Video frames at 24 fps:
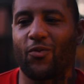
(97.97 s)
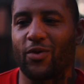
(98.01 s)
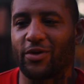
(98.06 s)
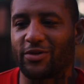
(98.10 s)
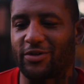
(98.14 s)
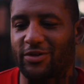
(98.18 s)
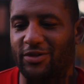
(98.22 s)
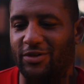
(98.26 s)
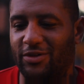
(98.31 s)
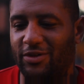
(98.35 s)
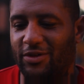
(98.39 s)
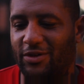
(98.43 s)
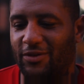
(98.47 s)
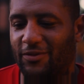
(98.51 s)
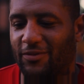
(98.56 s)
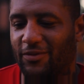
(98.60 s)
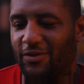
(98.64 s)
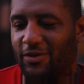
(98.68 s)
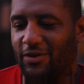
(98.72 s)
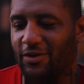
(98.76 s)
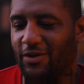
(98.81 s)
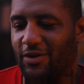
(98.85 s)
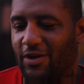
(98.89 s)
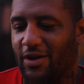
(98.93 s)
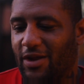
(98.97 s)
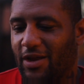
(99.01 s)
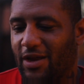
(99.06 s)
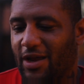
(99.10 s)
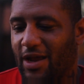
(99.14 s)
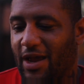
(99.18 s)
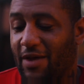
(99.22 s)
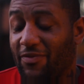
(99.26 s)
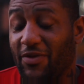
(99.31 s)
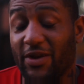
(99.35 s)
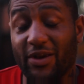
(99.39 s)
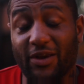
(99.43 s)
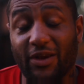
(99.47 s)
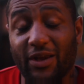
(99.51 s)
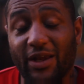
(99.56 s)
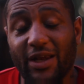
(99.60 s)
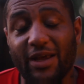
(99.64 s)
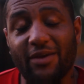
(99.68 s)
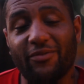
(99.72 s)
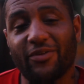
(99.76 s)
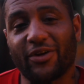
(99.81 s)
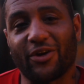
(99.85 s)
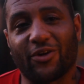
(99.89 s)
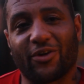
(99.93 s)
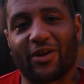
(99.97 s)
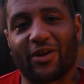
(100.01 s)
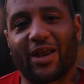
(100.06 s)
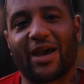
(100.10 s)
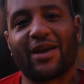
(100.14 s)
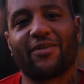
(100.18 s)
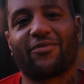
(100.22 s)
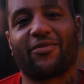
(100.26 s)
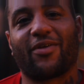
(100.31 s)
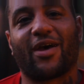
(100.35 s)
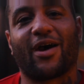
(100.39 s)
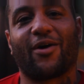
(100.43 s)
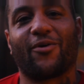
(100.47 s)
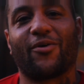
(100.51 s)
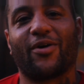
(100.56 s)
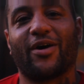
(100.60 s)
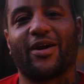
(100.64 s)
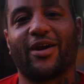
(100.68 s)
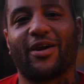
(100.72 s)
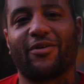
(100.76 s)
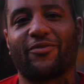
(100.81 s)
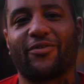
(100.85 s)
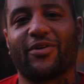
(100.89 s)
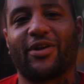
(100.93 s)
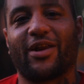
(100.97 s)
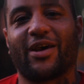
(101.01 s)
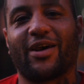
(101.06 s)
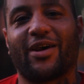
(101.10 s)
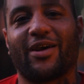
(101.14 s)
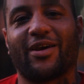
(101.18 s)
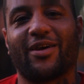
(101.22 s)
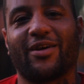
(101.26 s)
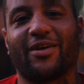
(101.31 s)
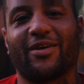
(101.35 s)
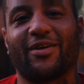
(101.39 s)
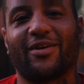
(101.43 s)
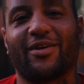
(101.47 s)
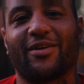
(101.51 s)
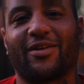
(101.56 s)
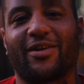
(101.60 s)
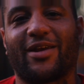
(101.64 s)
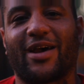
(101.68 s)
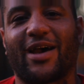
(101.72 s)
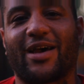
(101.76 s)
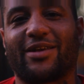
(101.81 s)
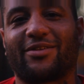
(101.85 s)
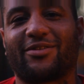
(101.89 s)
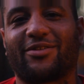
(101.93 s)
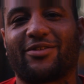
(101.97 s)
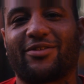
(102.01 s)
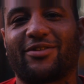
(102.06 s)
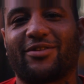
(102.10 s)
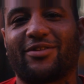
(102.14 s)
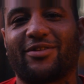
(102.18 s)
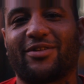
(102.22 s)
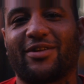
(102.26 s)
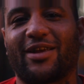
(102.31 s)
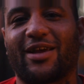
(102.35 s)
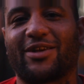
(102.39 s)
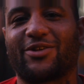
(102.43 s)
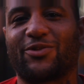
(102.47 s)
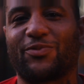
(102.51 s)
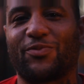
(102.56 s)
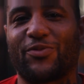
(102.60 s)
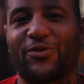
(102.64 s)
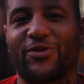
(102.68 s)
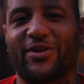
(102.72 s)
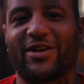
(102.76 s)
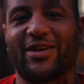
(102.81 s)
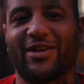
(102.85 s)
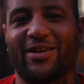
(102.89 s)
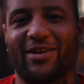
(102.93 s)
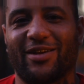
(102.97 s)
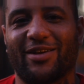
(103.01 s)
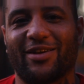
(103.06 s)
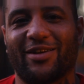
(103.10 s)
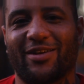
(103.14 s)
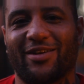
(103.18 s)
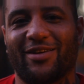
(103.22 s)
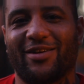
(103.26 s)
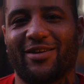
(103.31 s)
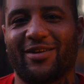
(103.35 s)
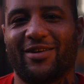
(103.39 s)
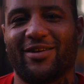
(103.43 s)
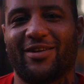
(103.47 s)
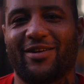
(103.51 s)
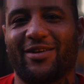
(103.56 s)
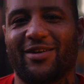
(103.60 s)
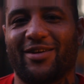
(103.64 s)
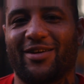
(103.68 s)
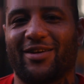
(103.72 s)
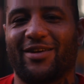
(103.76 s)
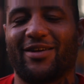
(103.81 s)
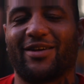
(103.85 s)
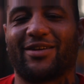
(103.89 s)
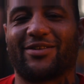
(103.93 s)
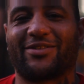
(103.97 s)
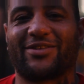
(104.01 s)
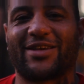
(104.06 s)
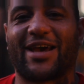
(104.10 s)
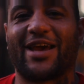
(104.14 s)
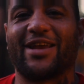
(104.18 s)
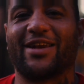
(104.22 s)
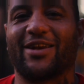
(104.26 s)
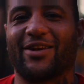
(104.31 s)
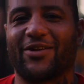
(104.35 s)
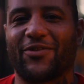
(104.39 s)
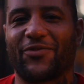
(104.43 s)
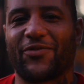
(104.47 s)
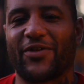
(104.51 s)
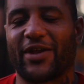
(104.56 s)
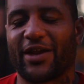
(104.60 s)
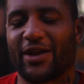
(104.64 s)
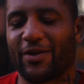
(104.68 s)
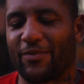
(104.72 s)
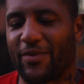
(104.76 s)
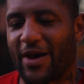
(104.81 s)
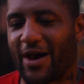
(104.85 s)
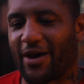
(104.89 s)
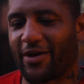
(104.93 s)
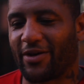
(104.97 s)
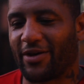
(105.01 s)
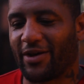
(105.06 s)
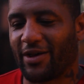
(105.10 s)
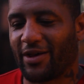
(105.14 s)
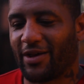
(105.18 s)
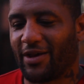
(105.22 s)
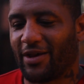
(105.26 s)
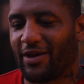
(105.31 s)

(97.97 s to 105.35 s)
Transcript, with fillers: once, and then living your life that way every day. That's, that's pretty exciting to think about.